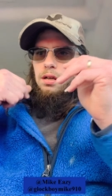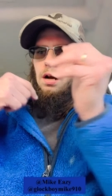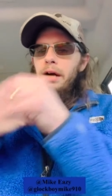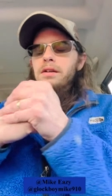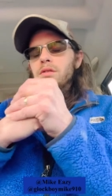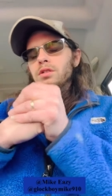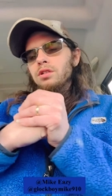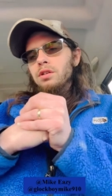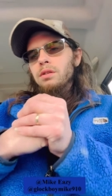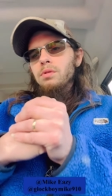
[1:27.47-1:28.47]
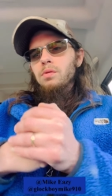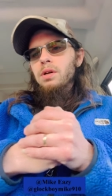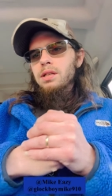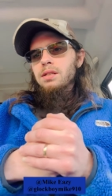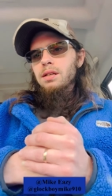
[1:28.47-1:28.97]
I don't agree with what
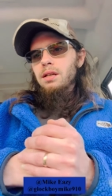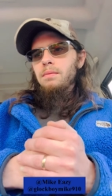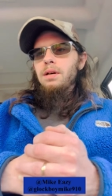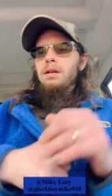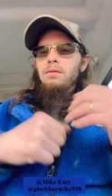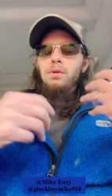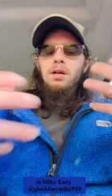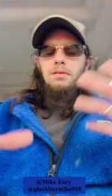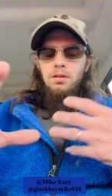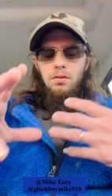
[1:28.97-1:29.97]
he said, man. We all know